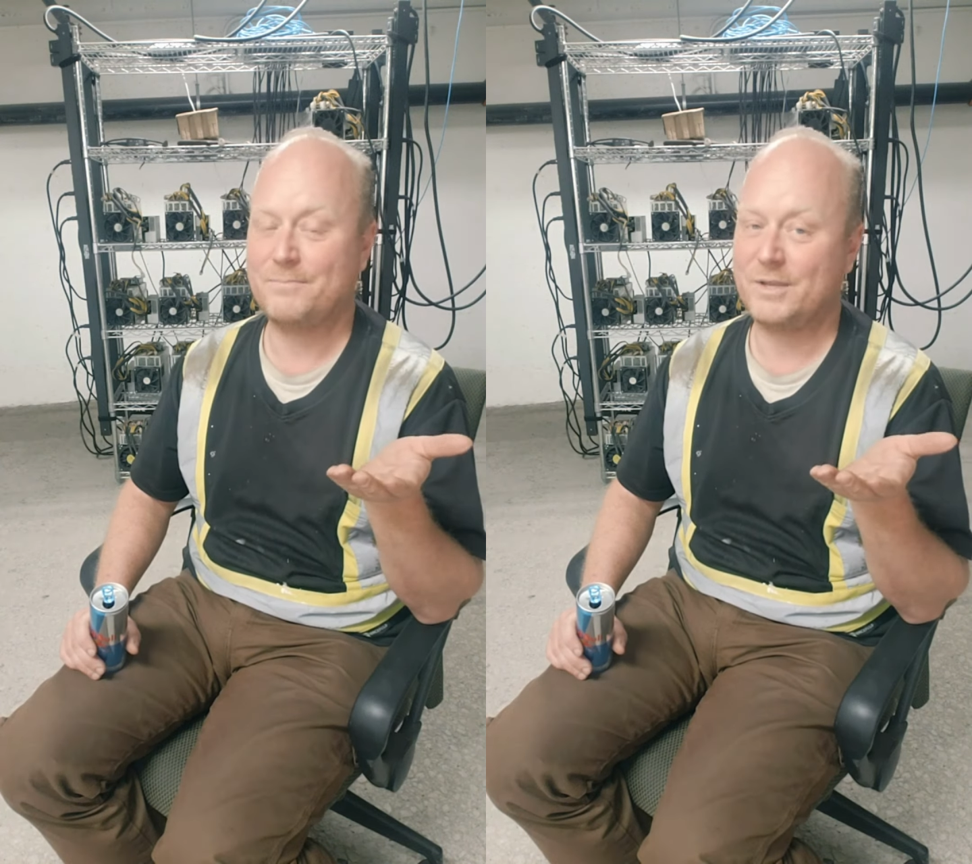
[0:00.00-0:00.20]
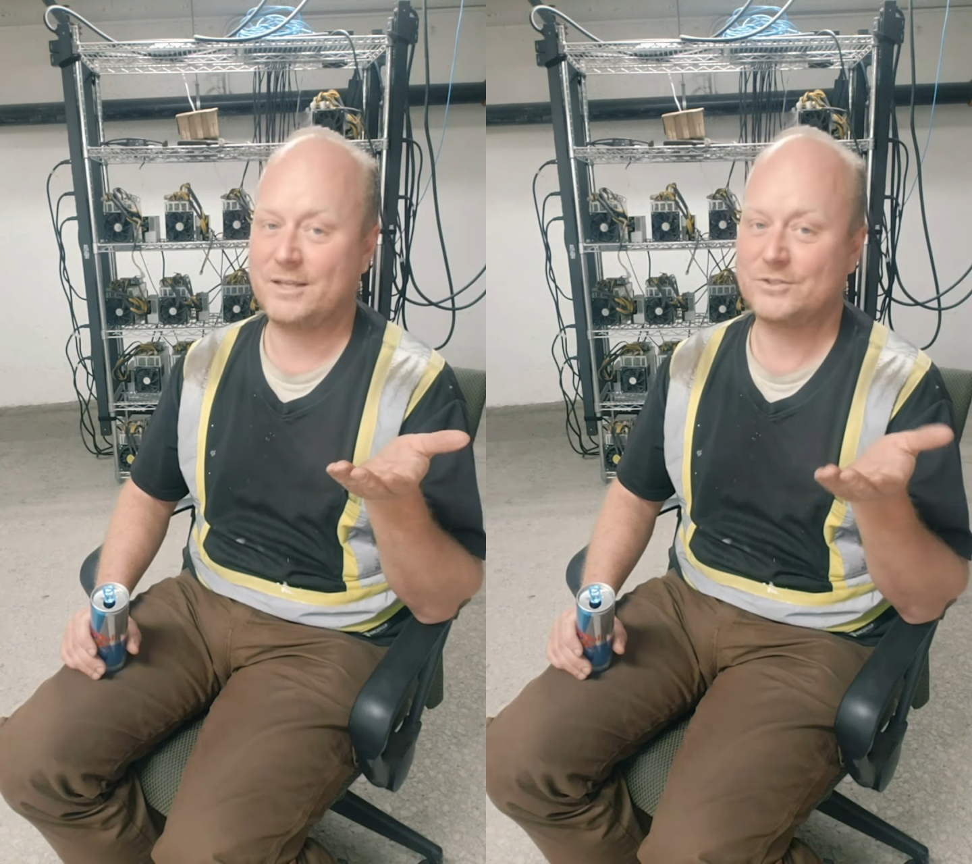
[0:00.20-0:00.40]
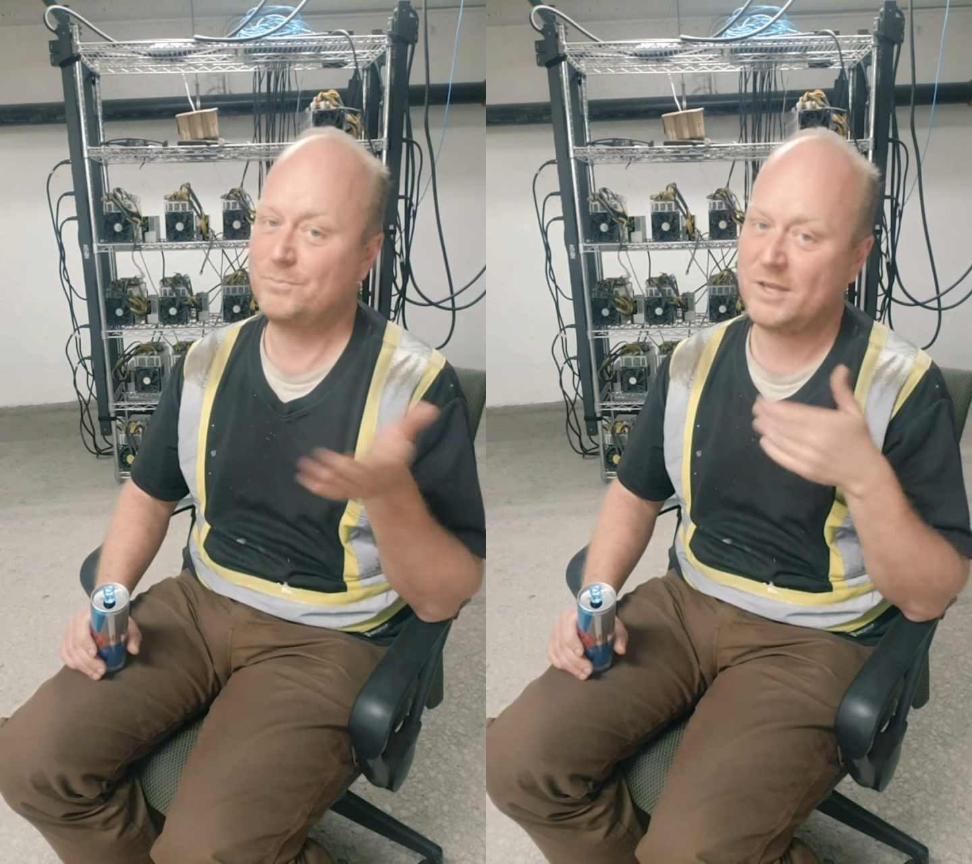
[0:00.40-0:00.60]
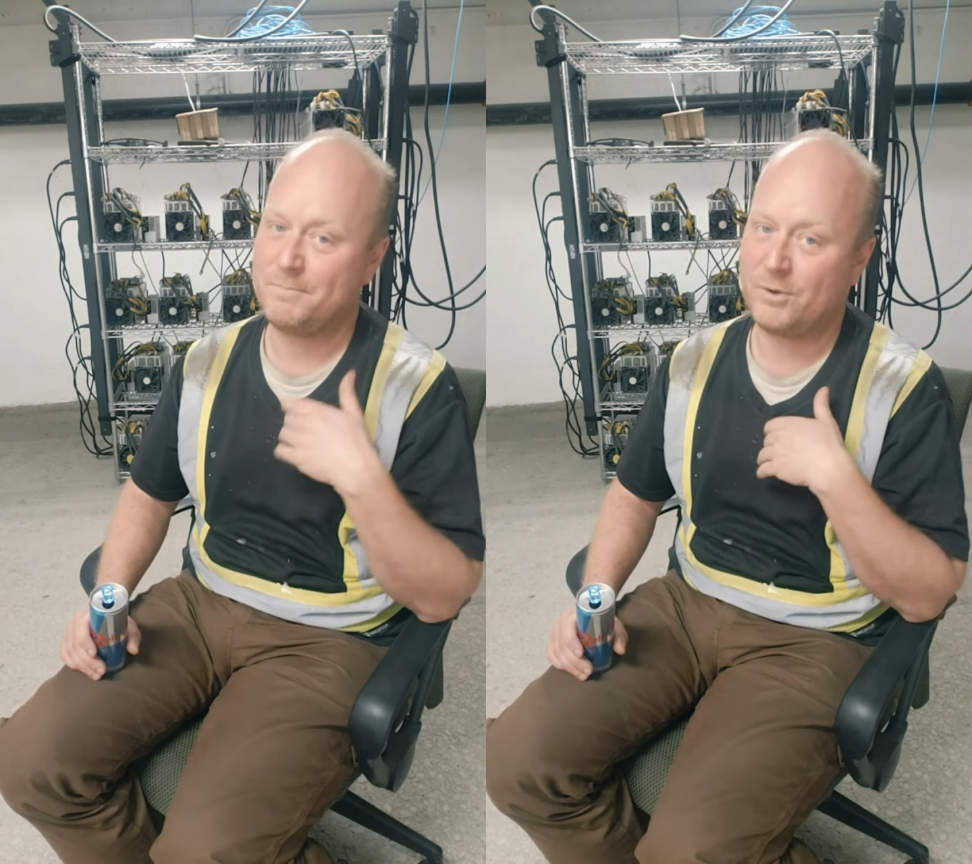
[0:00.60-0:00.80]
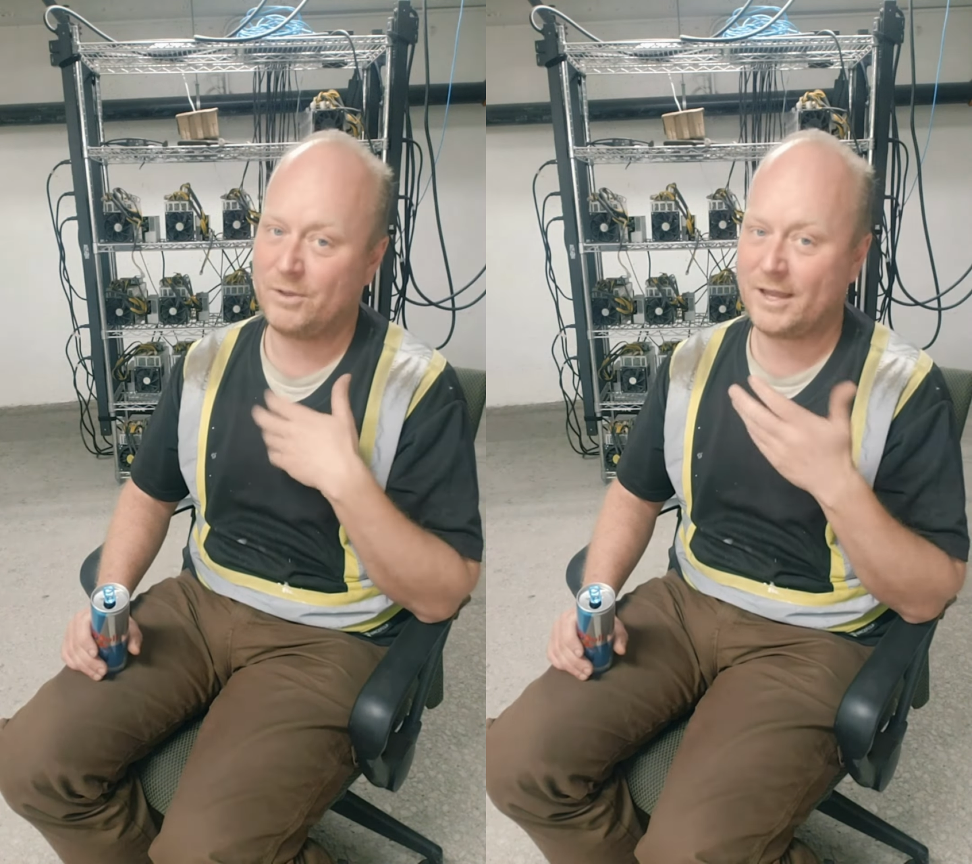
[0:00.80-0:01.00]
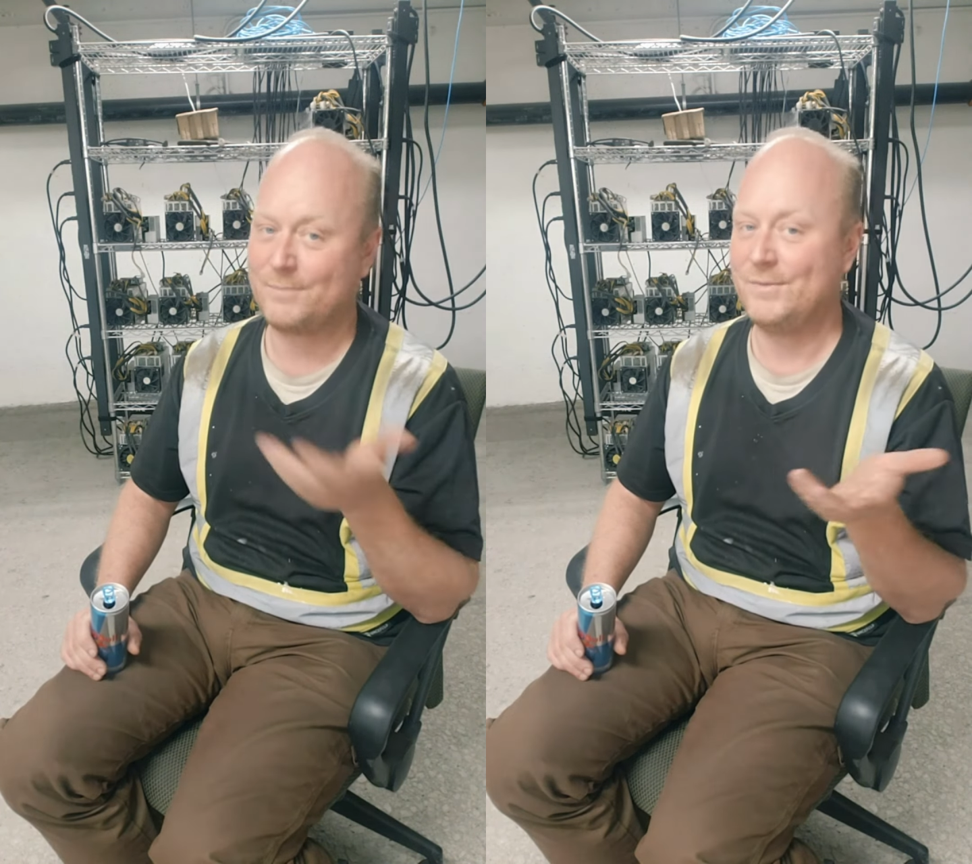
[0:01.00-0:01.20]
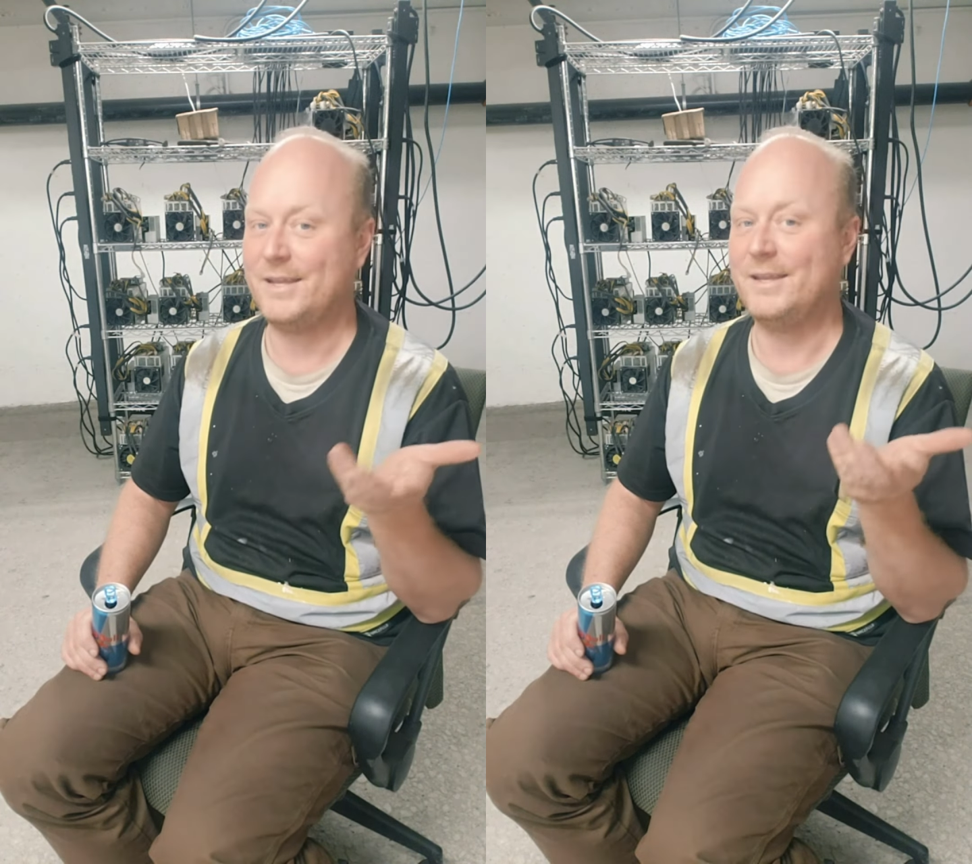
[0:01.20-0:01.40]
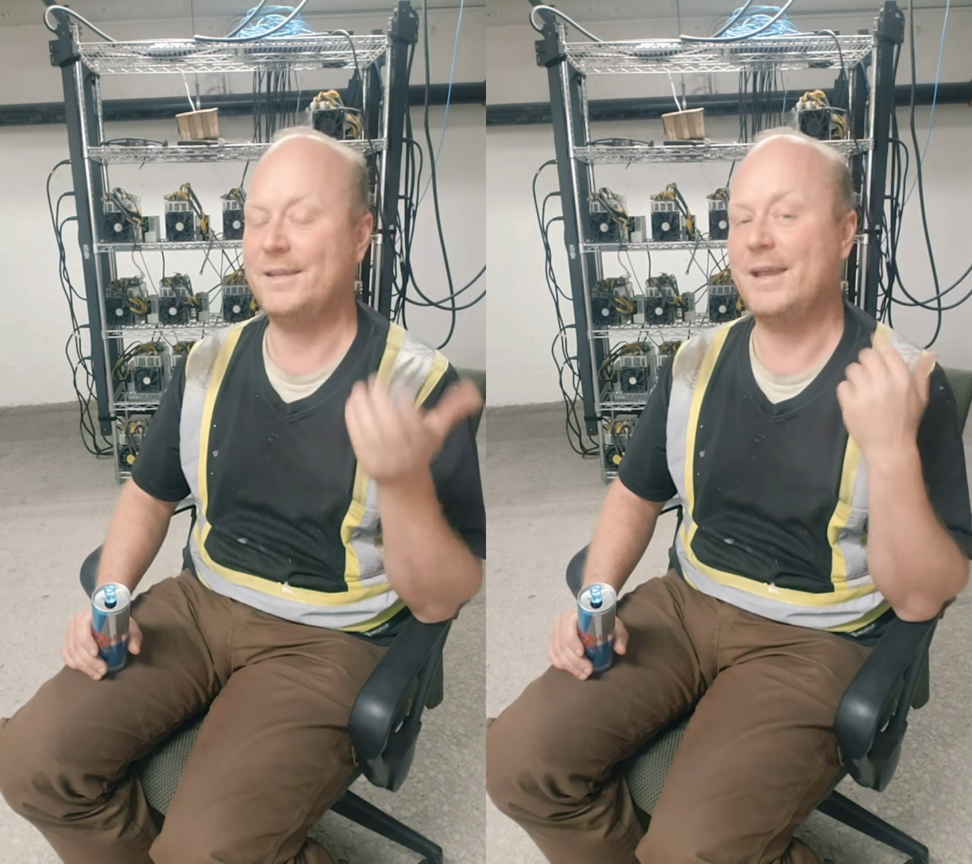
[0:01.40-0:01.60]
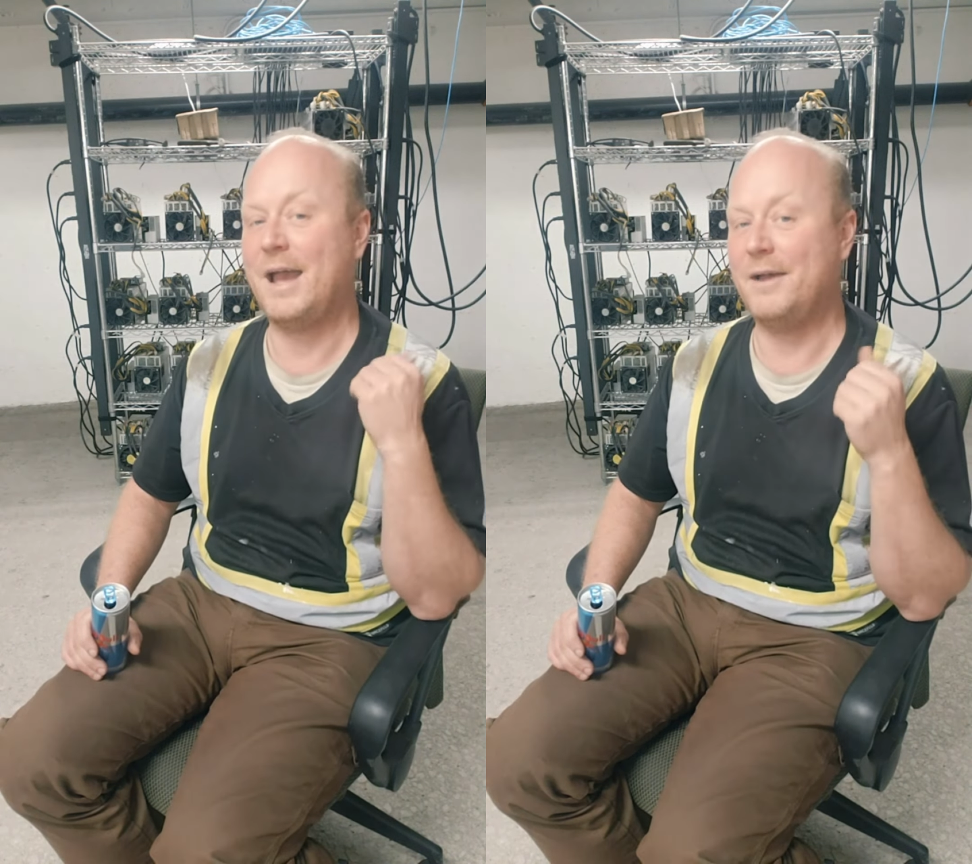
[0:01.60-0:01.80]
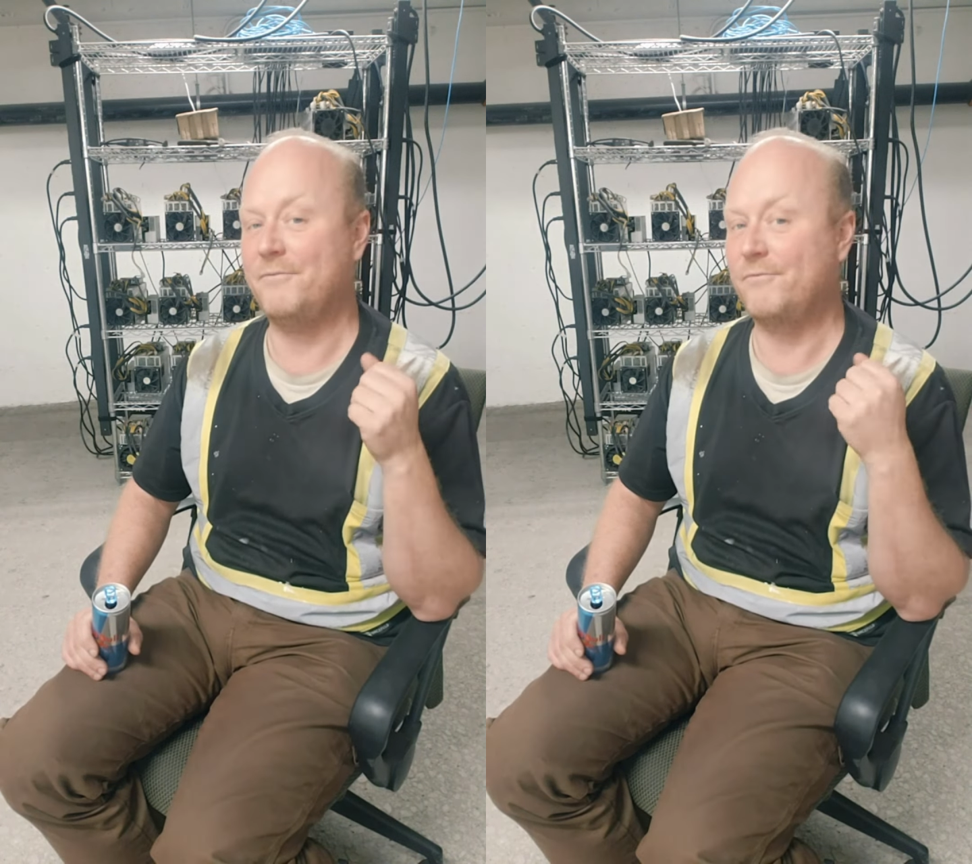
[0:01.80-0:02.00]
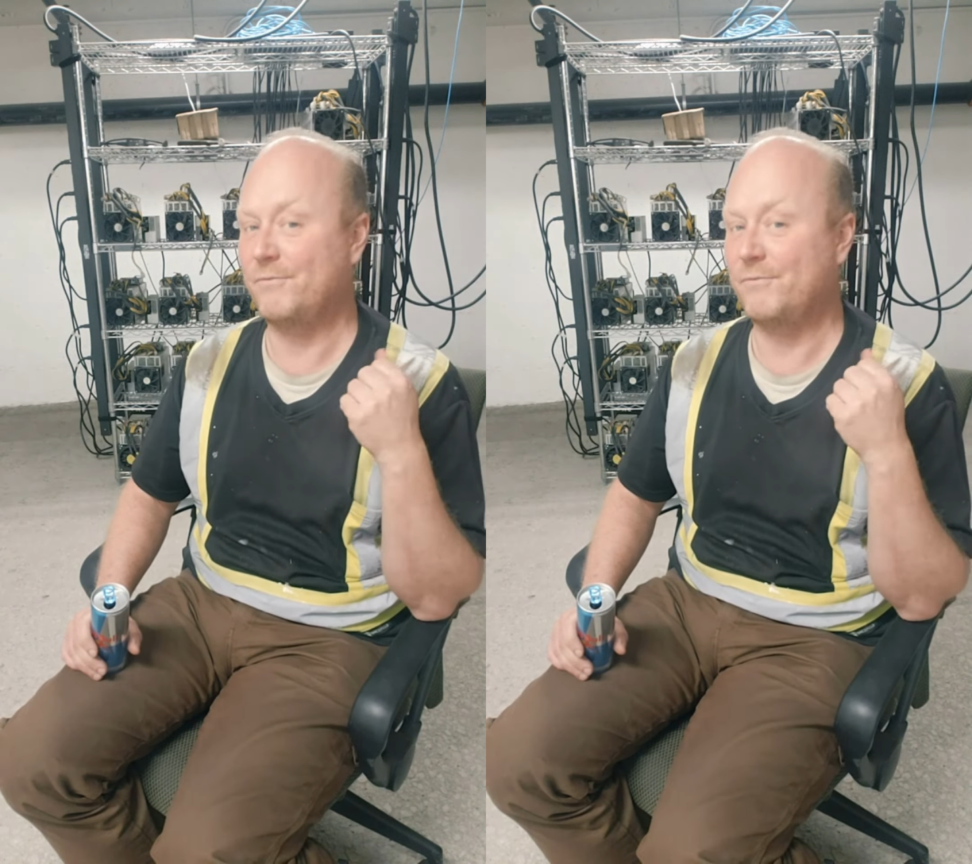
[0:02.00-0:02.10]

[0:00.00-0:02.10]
because people like me have